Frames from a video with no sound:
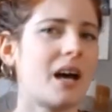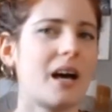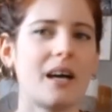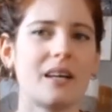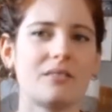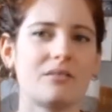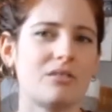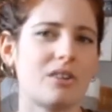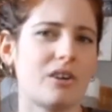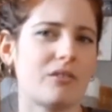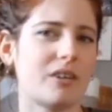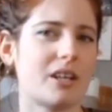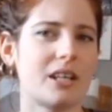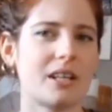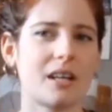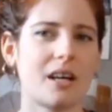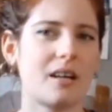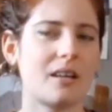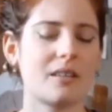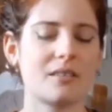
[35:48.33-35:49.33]
Not really
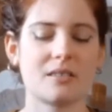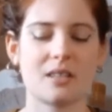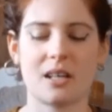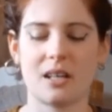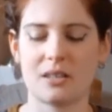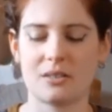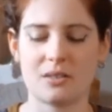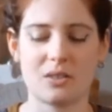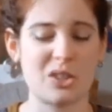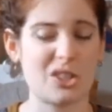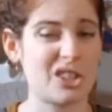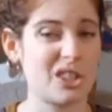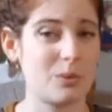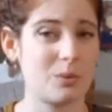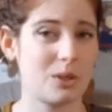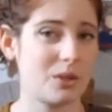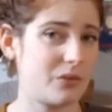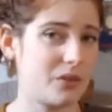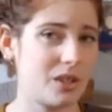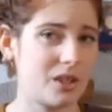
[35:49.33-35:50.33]
colours I traditionally would
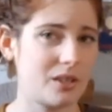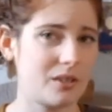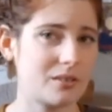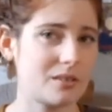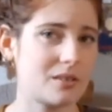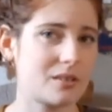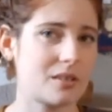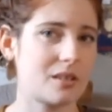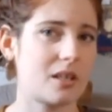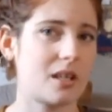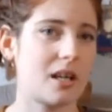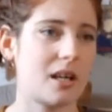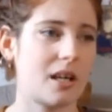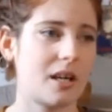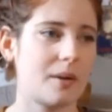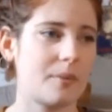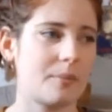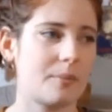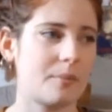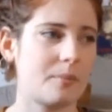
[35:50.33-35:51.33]
have used,
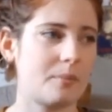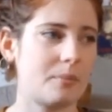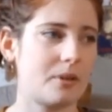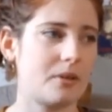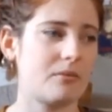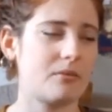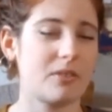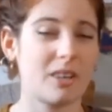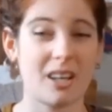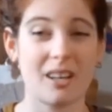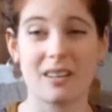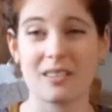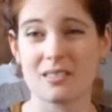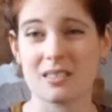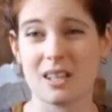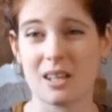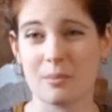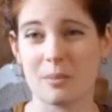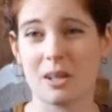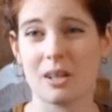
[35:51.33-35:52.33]
but colours
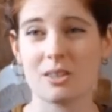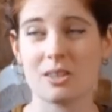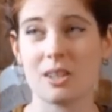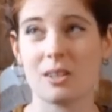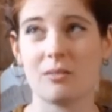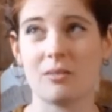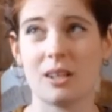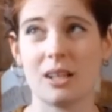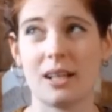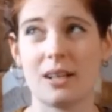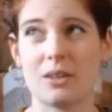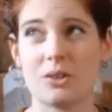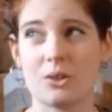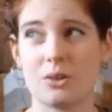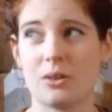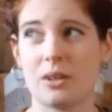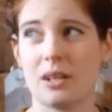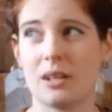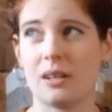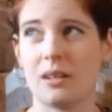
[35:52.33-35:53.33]
I'm actually really
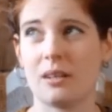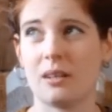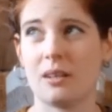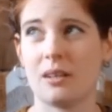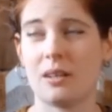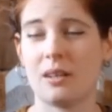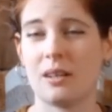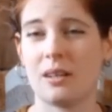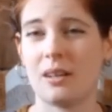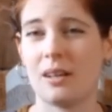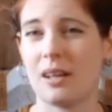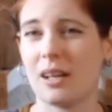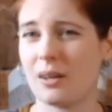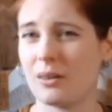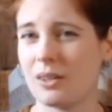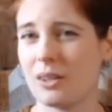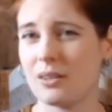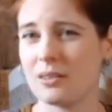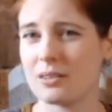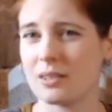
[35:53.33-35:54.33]
enjoying now
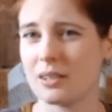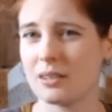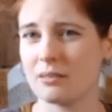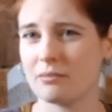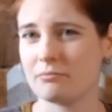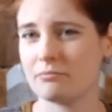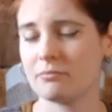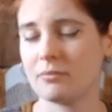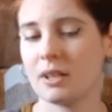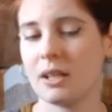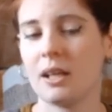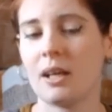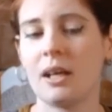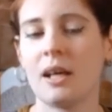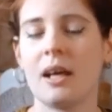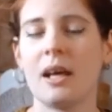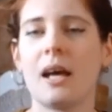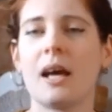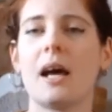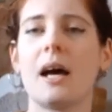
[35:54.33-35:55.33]
using.
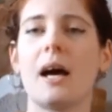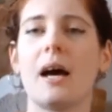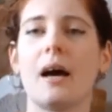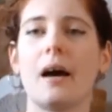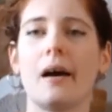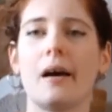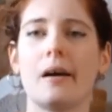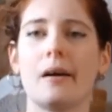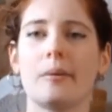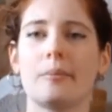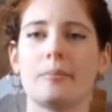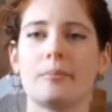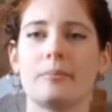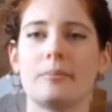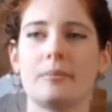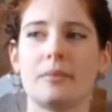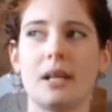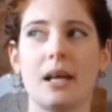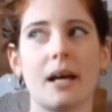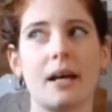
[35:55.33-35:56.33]

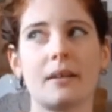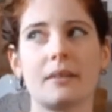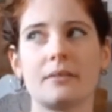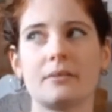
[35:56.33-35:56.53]
Yeah.